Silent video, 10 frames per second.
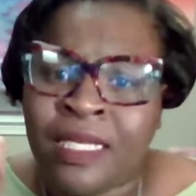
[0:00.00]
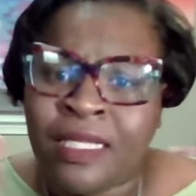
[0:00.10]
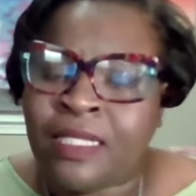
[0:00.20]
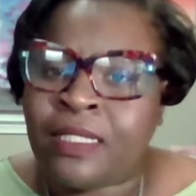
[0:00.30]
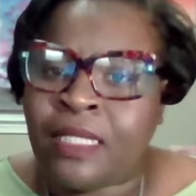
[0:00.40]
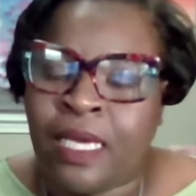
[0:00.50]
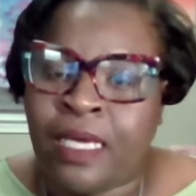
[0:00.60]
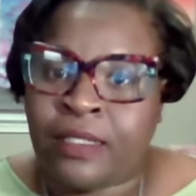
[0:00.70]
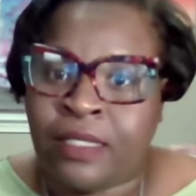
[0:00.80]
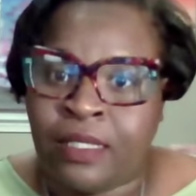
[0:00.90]
get this
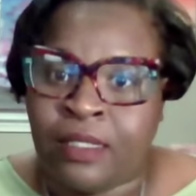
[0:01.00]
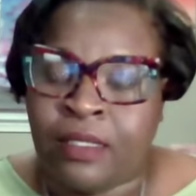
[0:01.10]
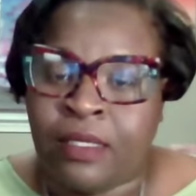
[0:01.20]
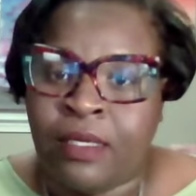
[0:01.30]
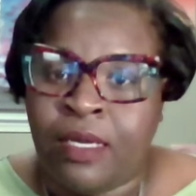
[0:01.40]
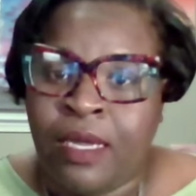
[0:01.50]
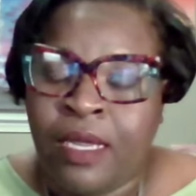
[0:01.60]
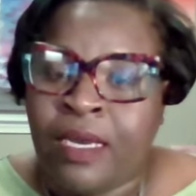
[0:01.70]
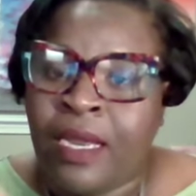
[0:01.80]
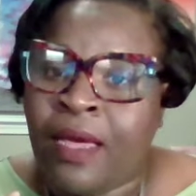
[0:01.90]
task done?
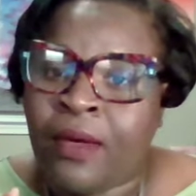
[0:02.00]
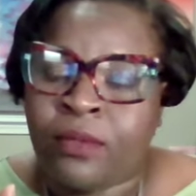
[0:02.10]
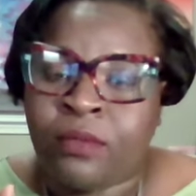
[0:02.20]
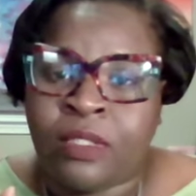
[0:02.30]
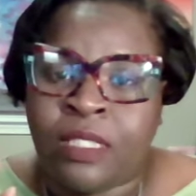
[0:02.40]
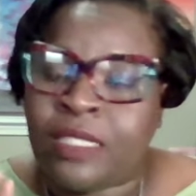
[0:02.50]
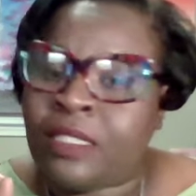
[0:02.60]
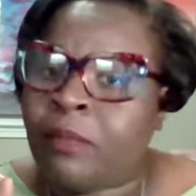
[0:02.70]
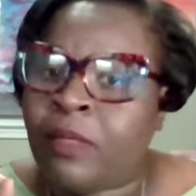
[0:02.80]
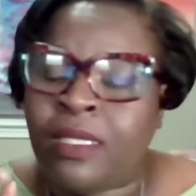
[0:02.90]
Now,
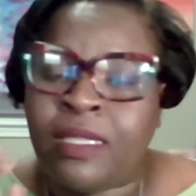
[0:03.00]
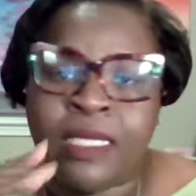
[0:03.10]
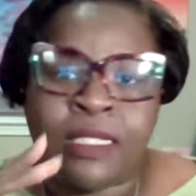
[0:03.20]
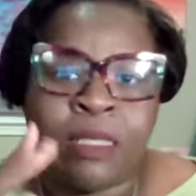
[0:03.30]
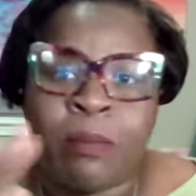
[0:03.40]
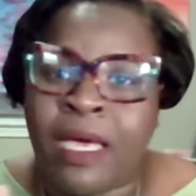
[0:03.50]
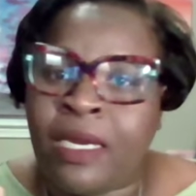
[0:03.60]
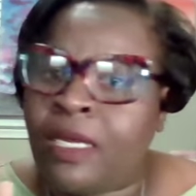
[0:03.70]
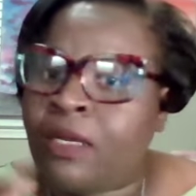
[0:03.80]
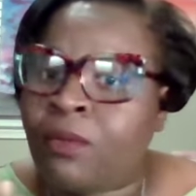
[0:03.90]
does it mean that
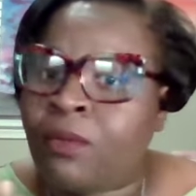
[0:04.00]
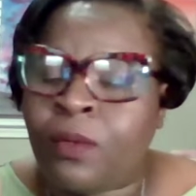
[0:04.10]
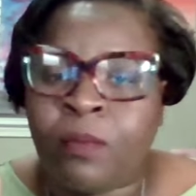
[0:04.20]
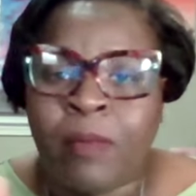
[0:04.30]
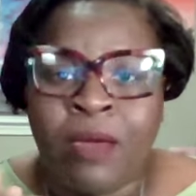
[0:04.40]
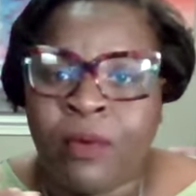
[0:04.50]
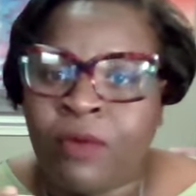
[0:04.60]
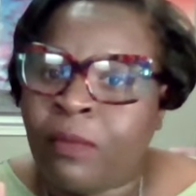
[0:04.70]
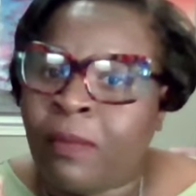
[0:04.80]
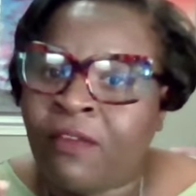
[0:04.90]
somebody in the room might
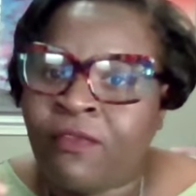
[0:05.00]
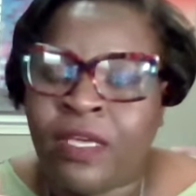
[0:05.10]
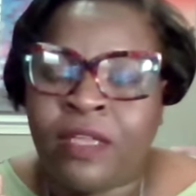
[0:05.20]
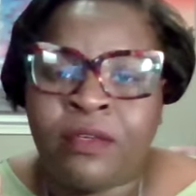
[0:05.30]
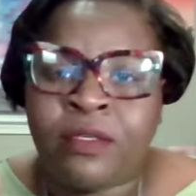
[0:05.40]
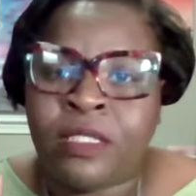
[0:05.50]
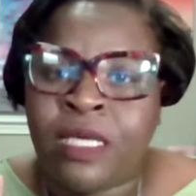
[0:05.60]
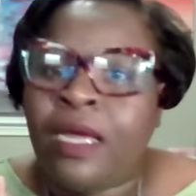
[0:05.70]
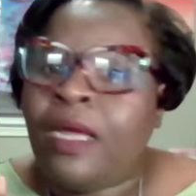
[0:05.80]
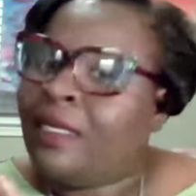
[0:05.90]
ruffle my
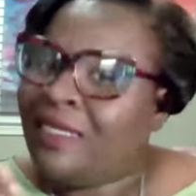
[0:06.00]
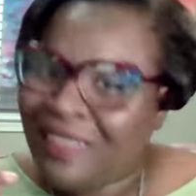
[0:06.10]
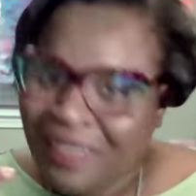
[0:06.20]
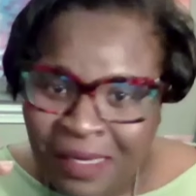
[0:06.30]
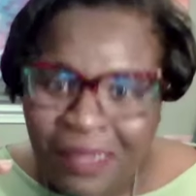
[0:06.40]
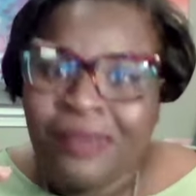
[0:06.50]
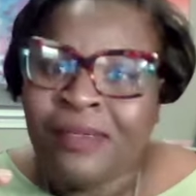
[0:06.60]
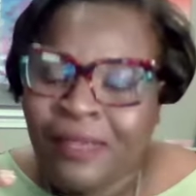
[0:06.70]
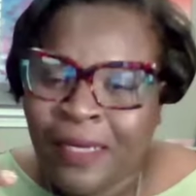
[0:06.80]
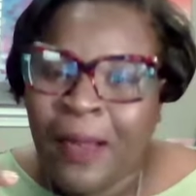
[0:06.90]
feathers? Yeah,
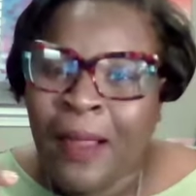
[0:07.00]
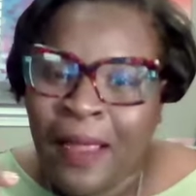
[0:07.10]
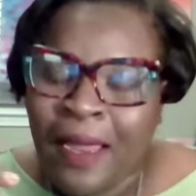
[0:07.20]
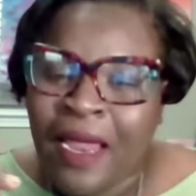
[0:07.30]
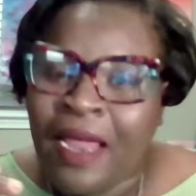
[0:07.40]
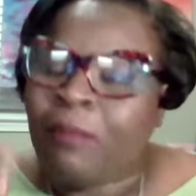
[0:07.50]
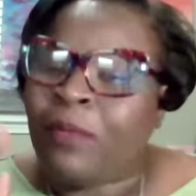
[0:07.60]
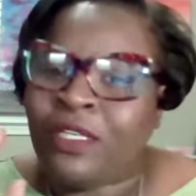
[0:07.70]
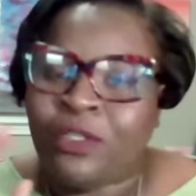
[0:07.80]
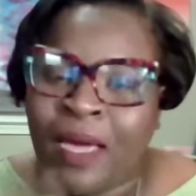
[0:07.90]

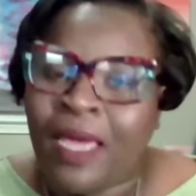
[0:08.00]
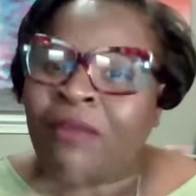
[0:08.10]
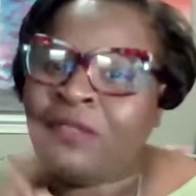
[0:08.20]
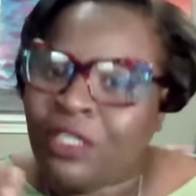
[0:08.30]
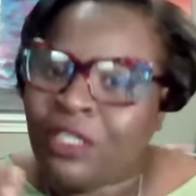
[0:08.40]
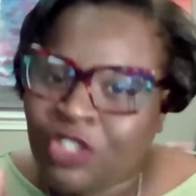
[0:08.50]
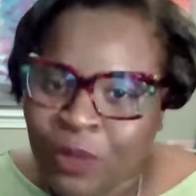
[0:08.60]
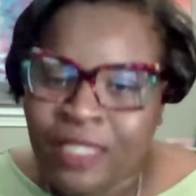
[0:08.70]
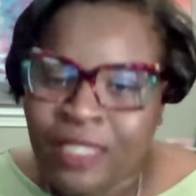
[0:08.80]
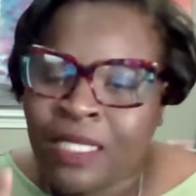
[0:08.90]
but do I have to
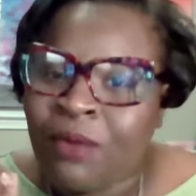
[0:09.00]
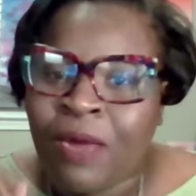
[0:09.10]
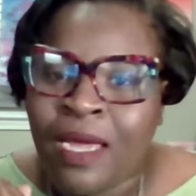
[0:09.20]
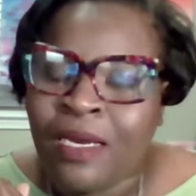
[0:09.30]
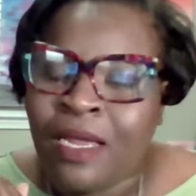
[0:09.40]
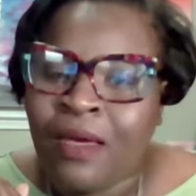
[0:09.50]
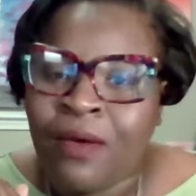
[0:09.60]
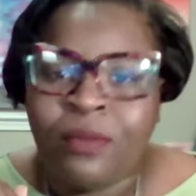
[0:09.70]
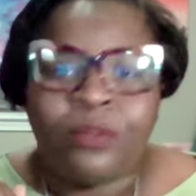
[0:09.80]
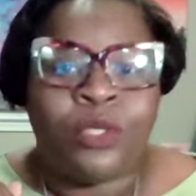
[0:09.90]
address that right
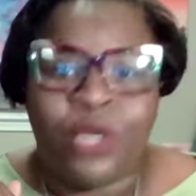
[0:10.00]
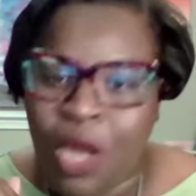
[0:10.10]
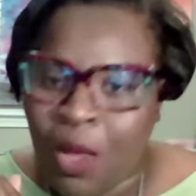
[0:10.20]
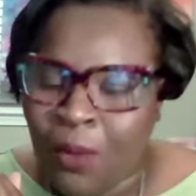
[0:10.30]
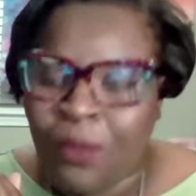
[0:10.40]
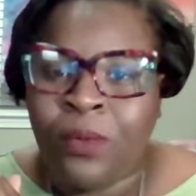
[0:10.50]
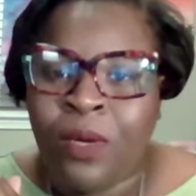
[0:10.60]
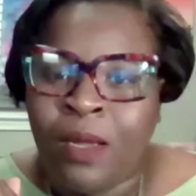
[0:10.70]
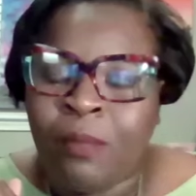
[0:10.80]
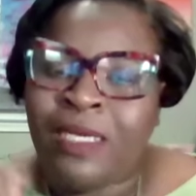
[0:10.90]
now?
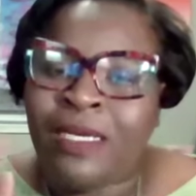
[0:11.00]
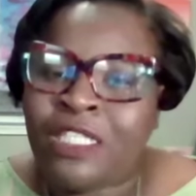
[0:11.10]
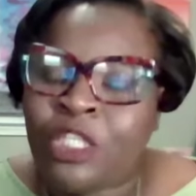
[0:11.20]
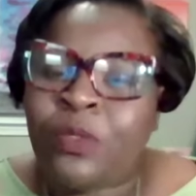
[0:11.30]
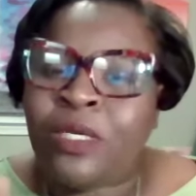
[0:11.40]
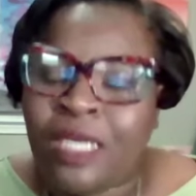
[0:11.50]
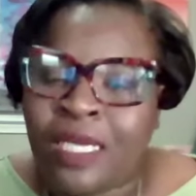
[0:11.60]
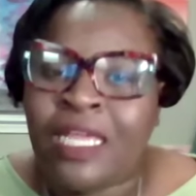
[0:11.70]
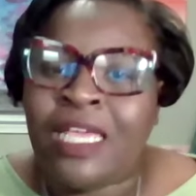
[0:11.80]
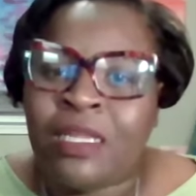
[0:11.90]
No, because it will
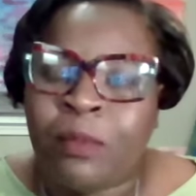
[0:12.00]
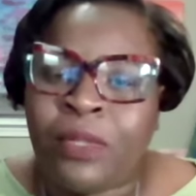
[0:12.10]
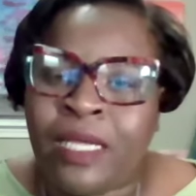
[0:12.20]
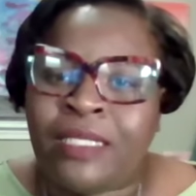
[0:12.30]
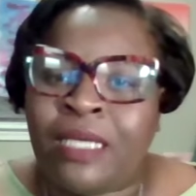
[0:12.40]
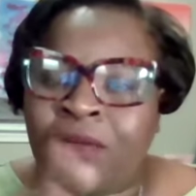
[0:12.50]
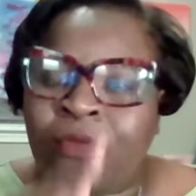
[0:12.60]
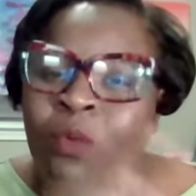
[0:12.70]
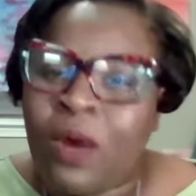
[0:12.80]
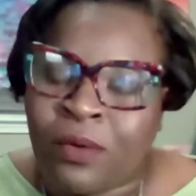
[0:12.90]
get in the place
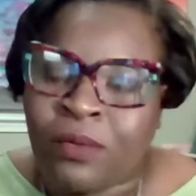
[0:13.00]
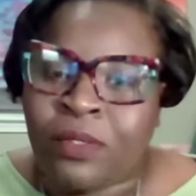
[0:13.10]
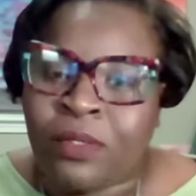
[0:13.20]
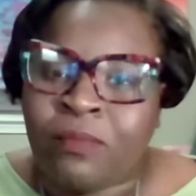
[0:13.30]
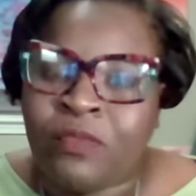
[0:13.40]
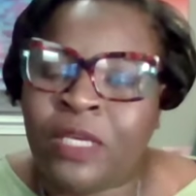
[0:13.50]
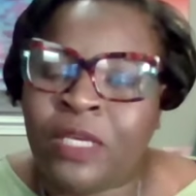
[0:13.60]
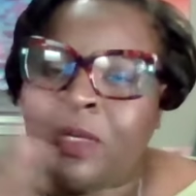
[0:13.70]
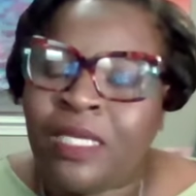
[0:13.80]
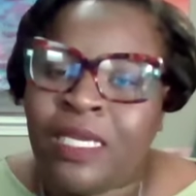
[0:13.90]
of the work.
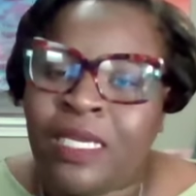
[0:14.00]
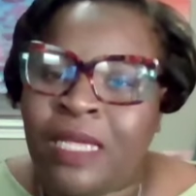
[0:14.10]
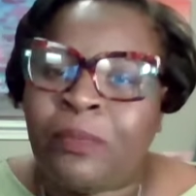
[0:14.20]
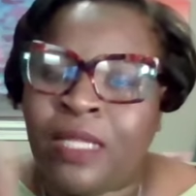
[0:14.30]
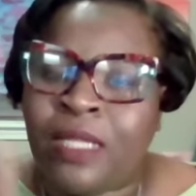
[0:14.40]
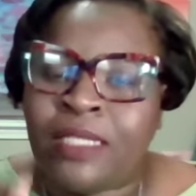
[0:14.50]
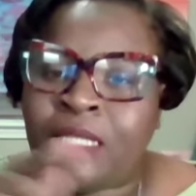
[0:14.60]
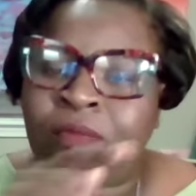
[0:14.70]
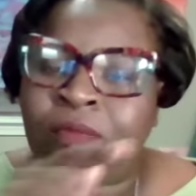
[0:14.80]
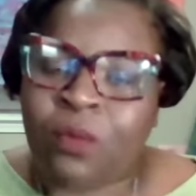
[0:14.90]
It will get in
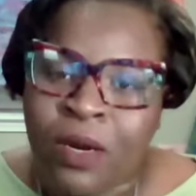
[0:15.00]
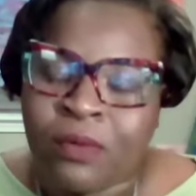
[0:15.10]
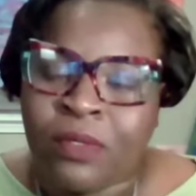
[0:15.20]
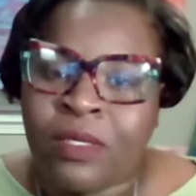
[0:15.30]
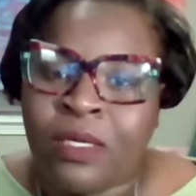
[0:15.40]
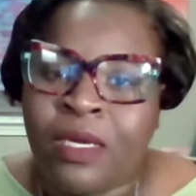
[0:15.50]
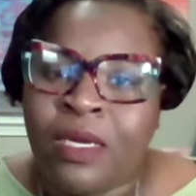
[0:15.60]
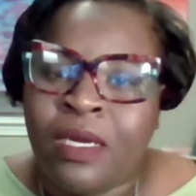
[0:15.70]
place of the work.